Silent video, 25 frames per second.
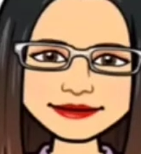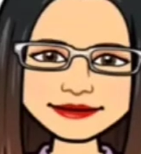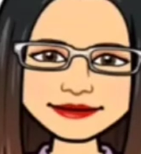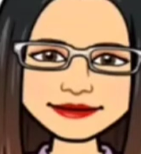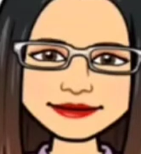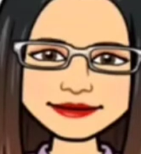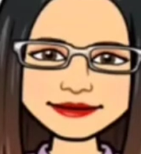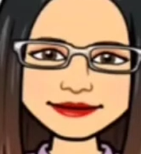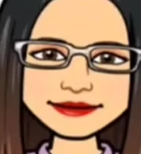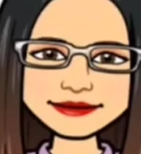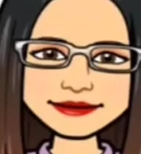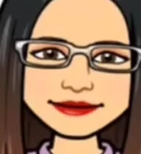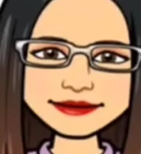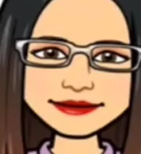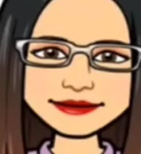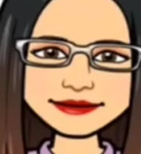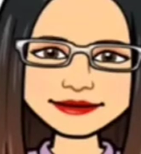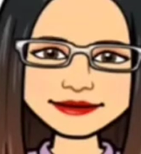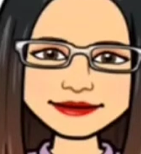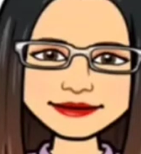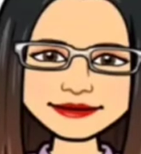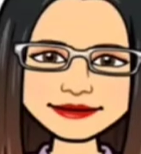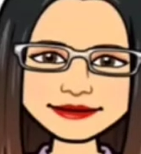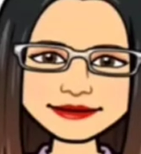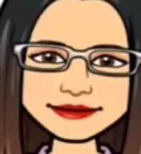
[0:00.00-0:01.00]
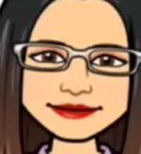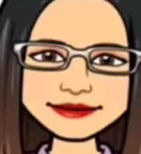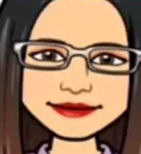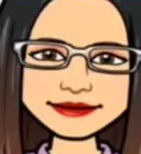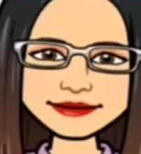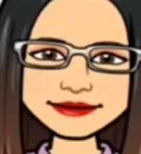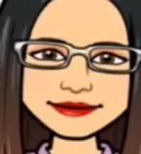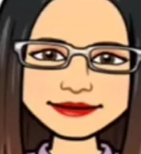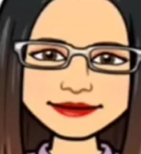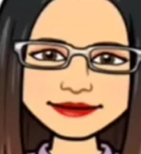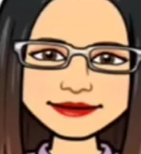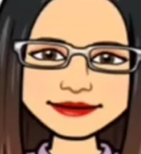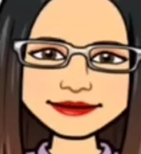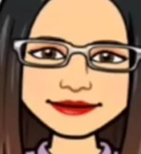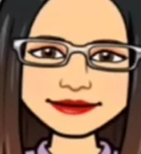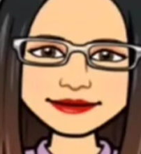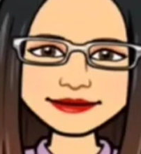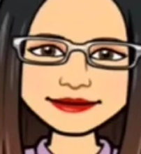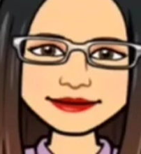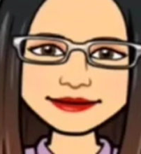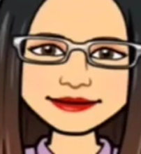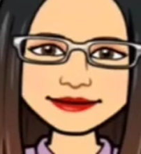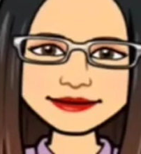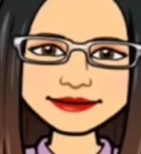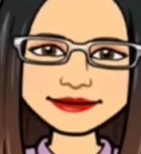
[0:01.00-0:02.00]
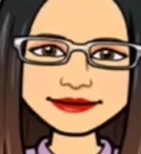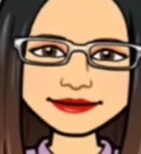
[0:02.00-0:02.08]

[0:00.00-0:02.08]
Nothing is said.